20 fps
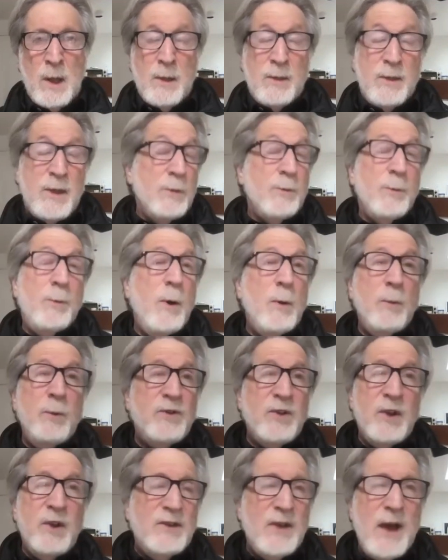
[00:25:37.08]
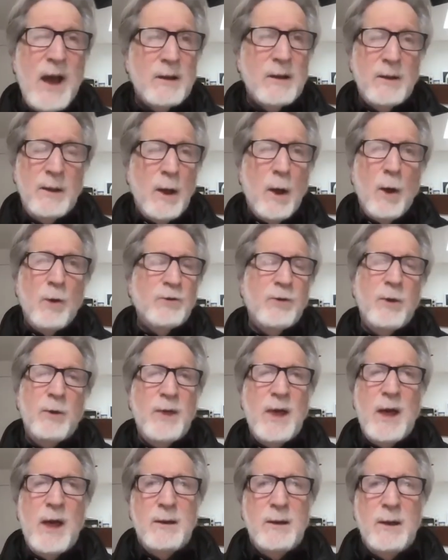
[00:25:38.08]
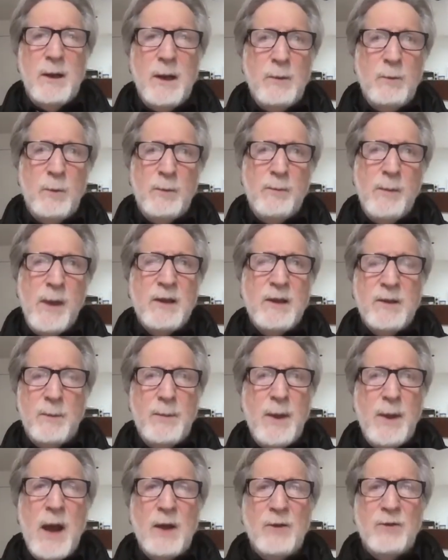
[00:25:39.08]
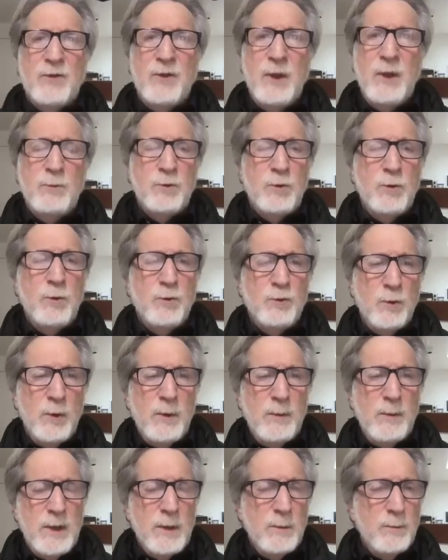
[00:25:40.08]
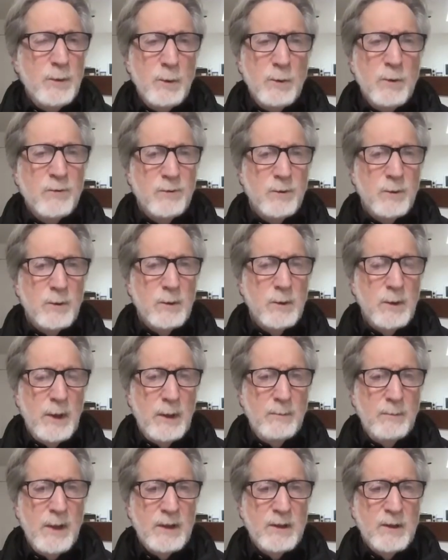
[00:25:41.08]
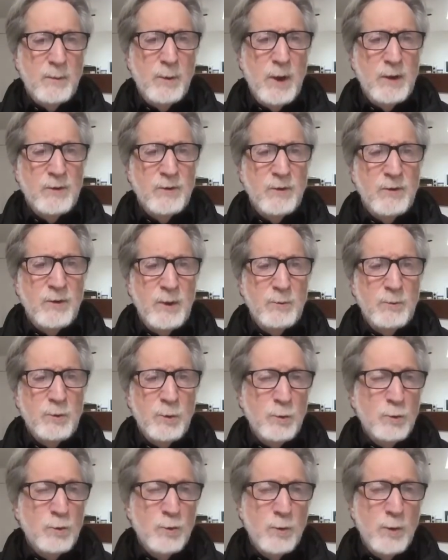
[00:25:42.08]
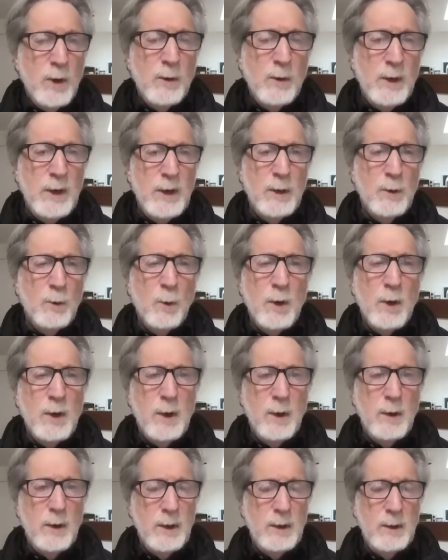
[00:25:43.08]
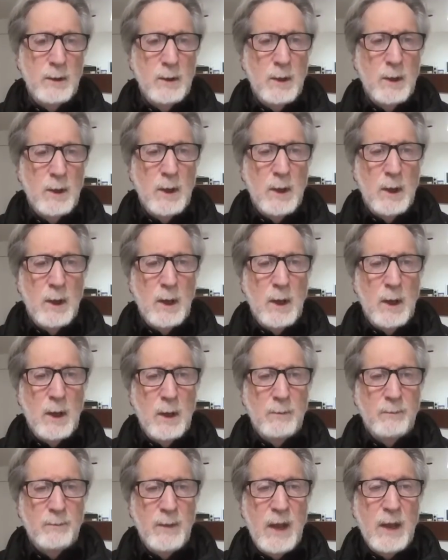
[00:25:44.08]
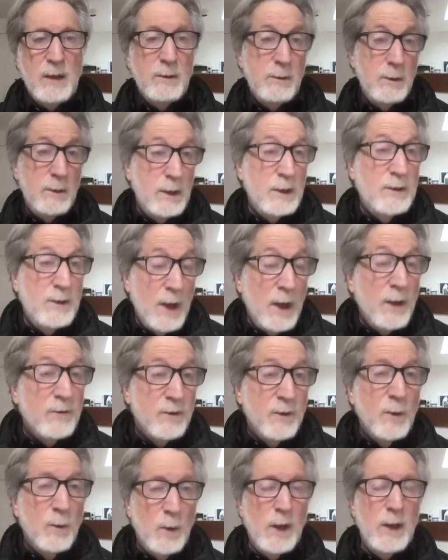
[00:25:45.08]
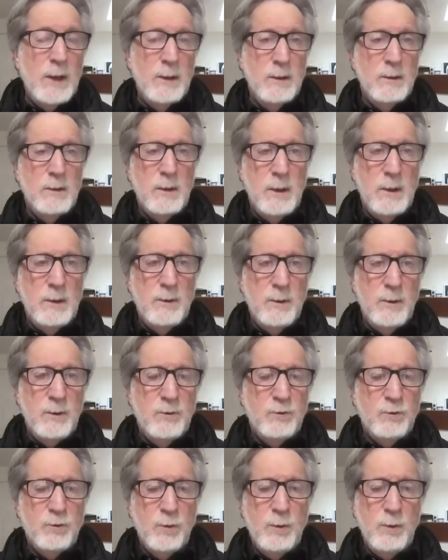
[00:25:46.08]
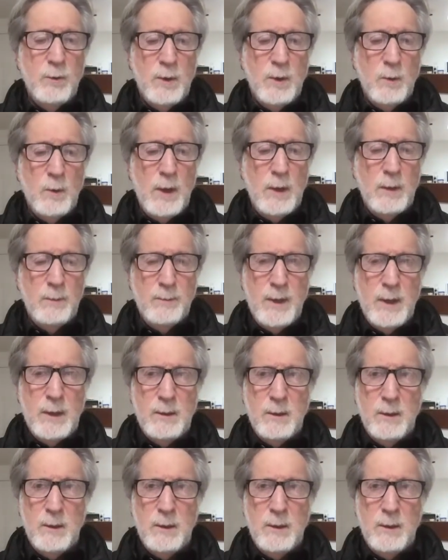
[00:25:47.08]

other part was exactly also that it would make the past seem too dreamy and beautiful, and make the present seem too dreary and ordinary. And it does in a way, and that's true in a way. But